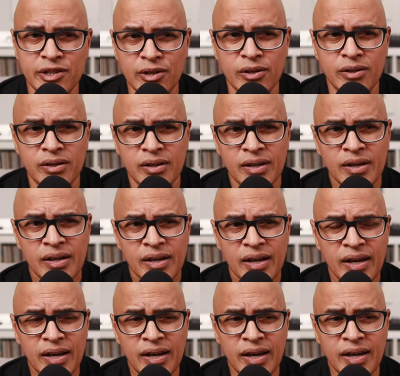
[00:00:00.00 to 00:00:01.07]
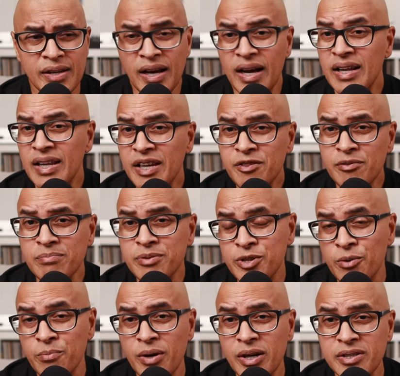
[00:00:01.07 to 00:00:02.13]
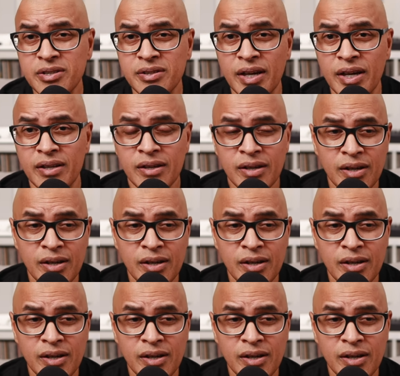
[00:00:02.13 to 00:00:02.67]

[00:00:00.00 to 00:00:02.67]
look. And I like them so much that